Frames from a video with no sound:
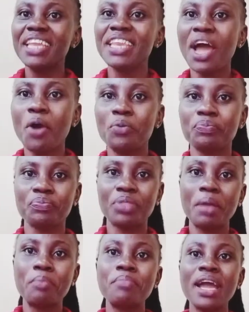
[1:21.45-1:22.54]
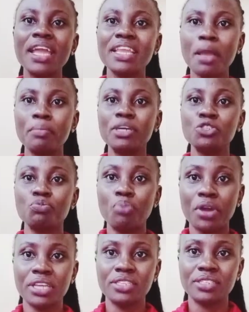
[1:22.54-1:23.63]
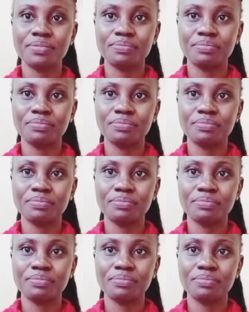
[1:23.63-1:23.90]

Now, my number 2 point,